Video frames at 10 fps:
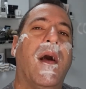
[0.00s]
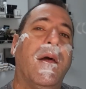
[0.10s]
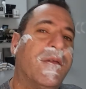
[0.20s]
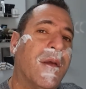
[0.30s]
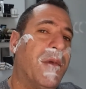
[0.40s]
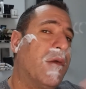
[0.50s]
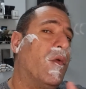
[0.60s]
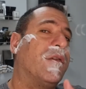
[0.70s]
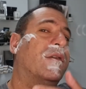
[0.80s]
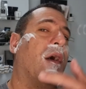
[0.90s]
somebody
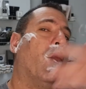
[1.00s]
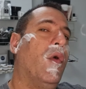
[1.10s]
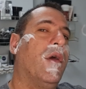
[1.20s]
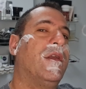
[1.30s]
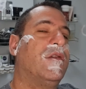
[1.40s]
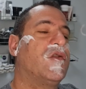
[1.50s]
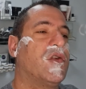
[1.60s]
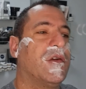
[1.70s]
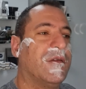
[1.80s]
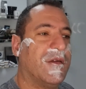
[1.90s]
wants a worthy
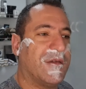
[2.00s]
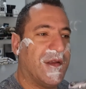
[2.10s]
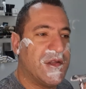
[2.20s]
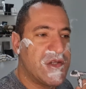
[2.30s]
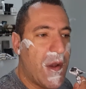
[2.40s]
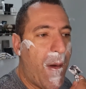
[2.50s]
student to teach.